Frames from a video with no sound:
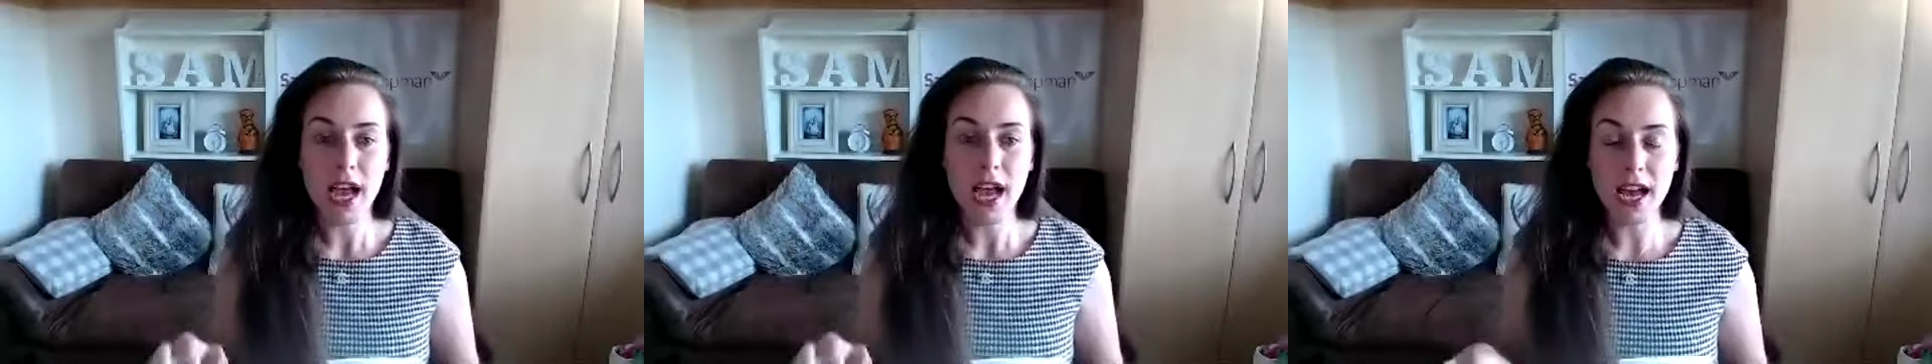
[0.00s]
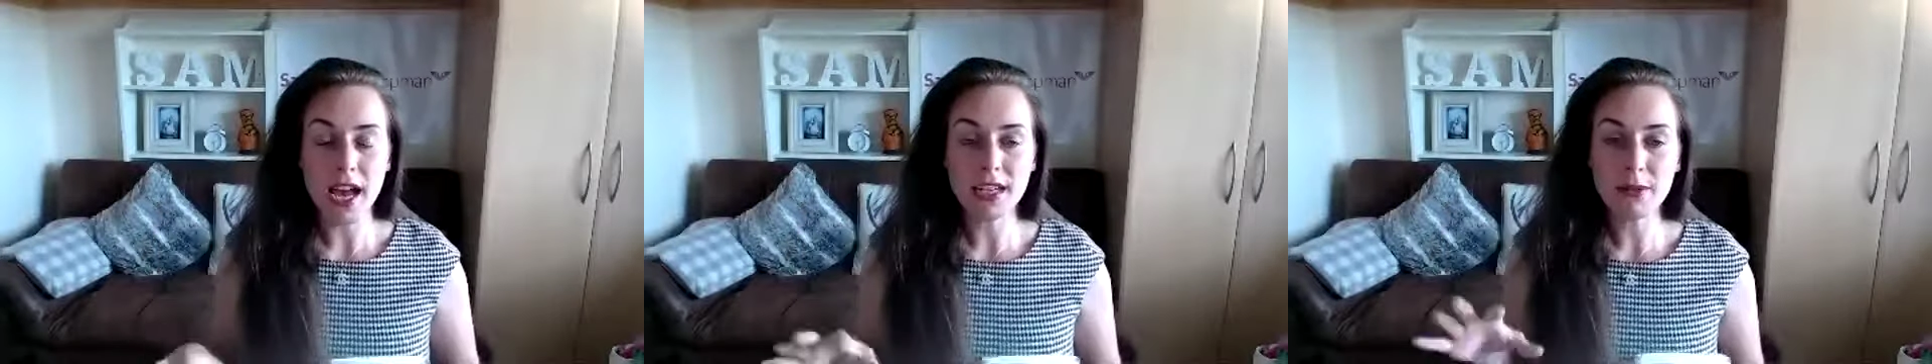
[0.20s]

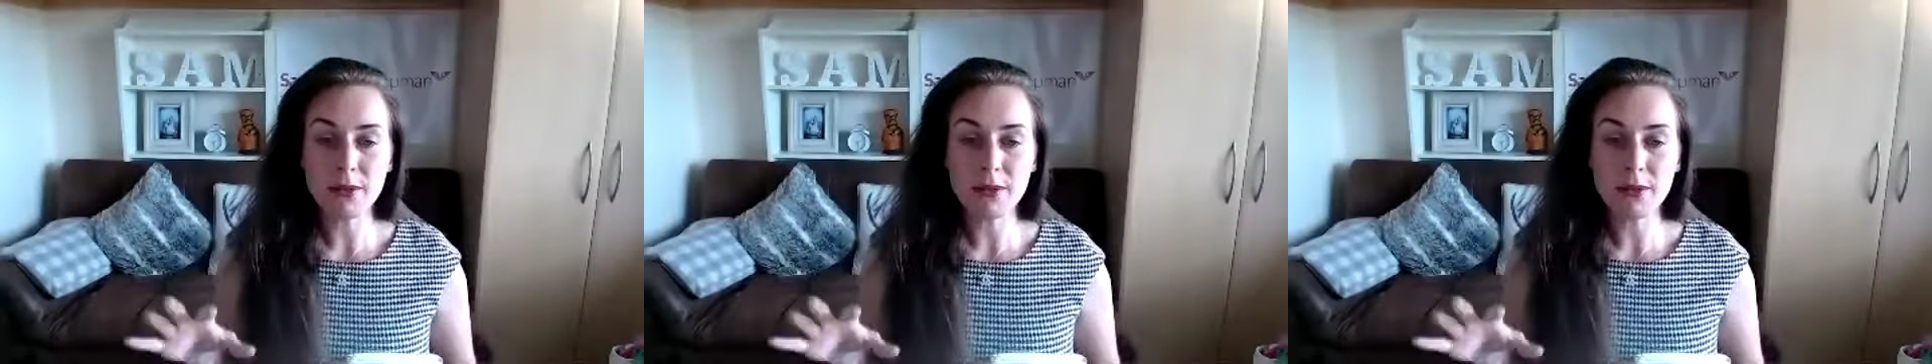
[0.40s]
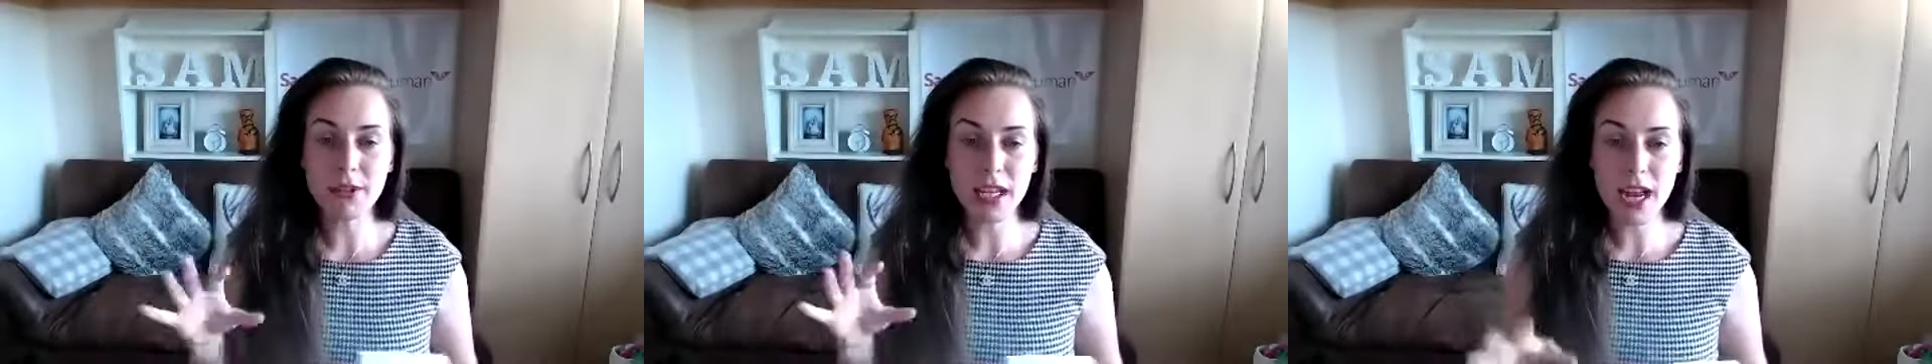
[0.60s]
and it
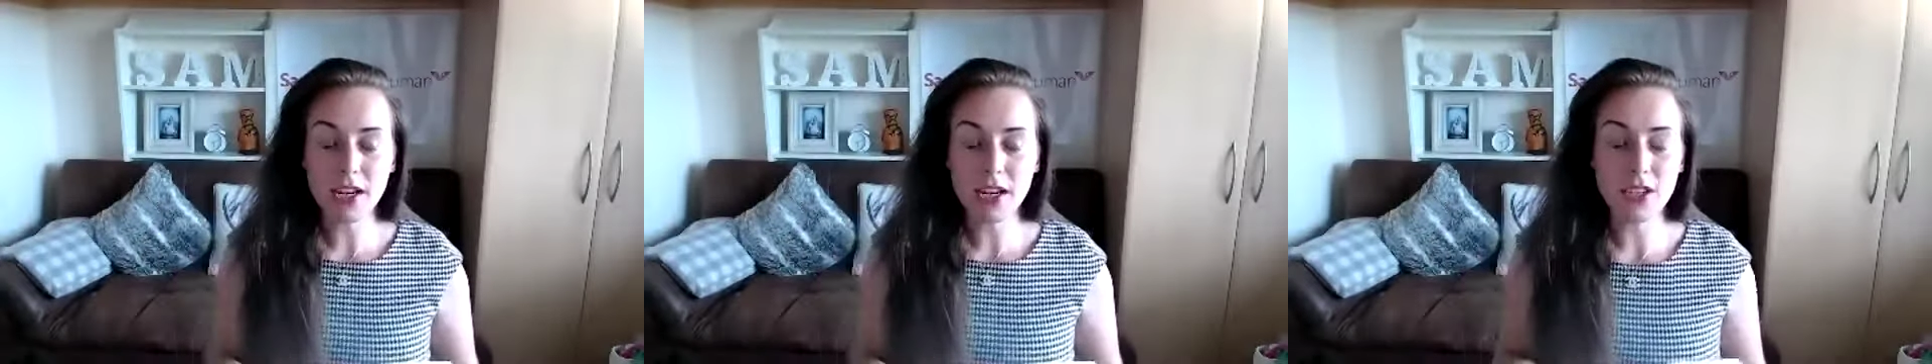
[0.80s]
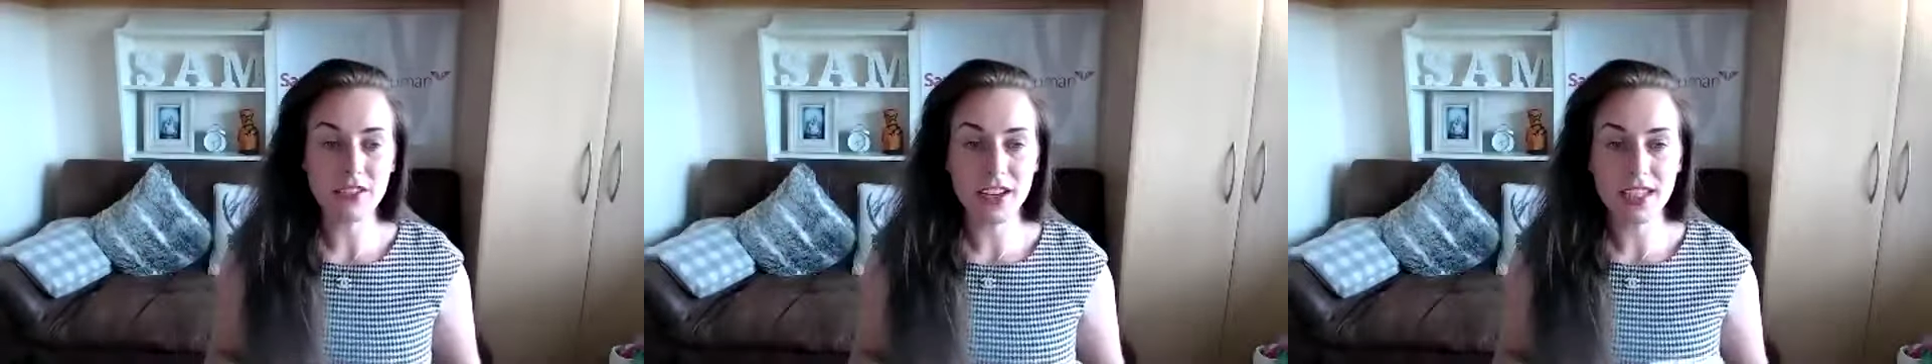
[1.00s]
was
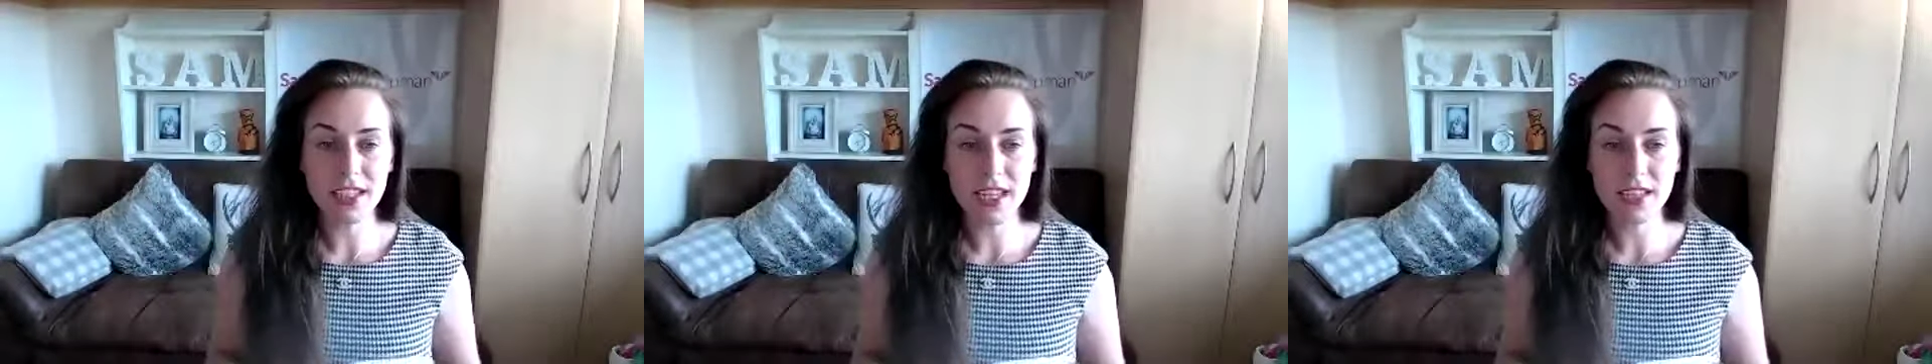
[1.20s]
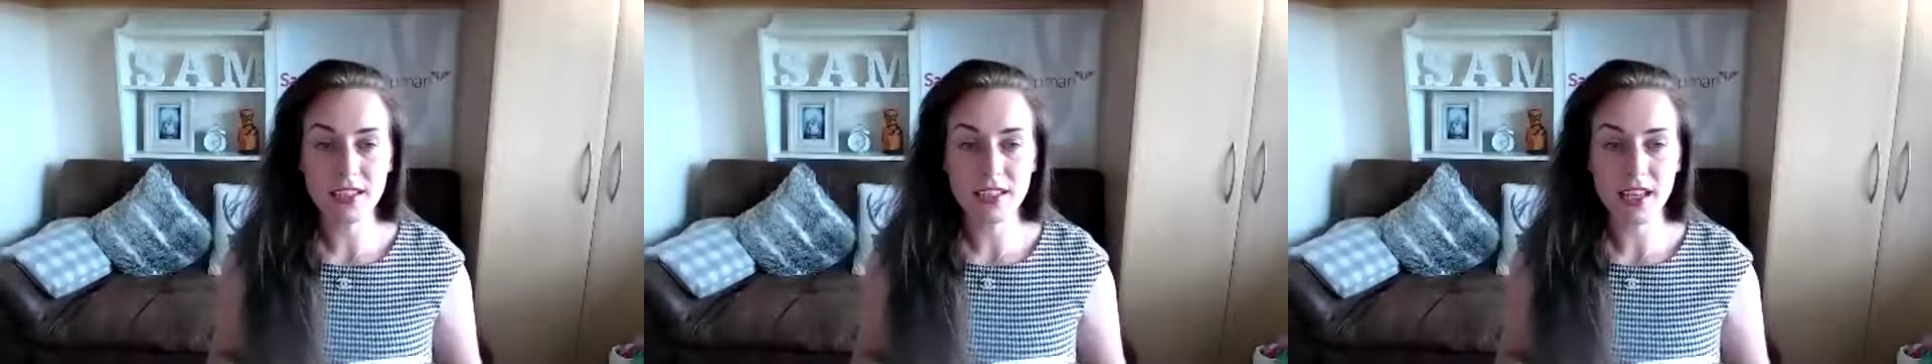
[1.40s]
actually
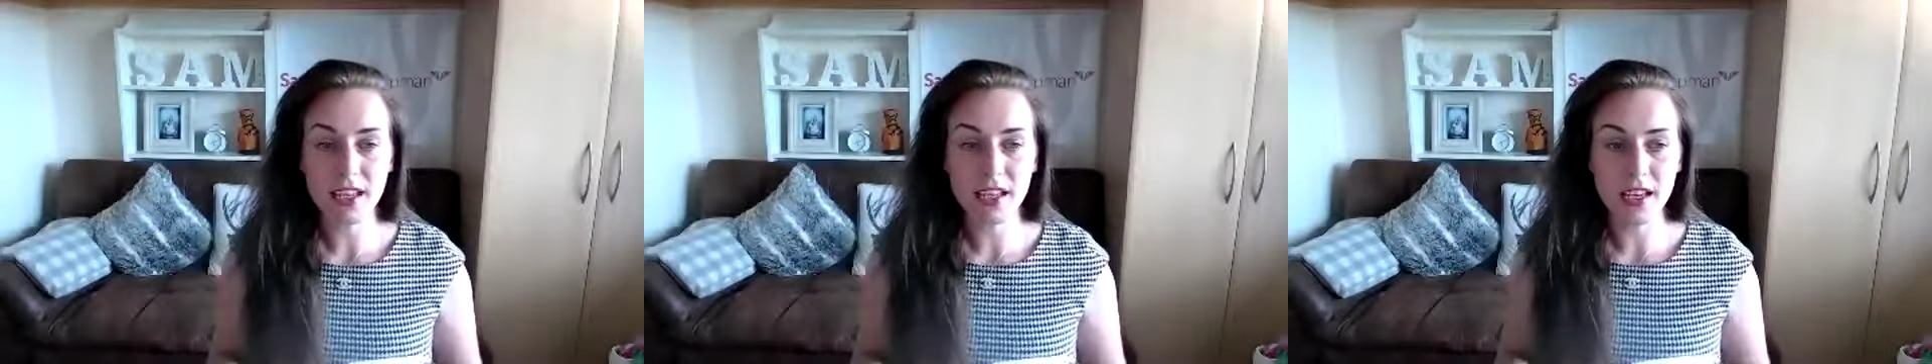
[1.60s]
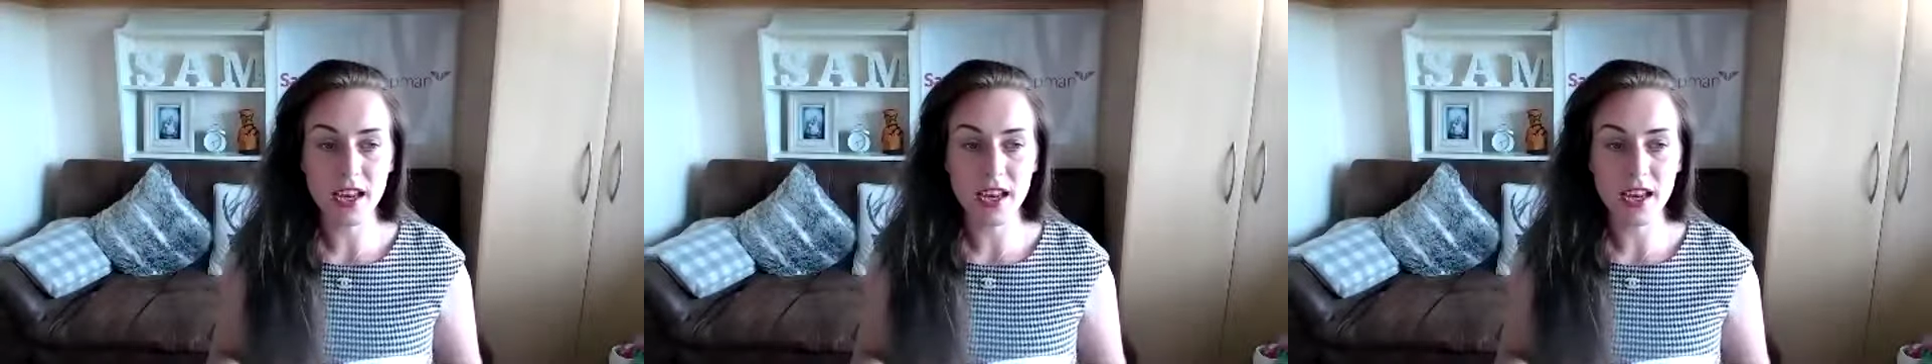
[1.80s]
fantastic.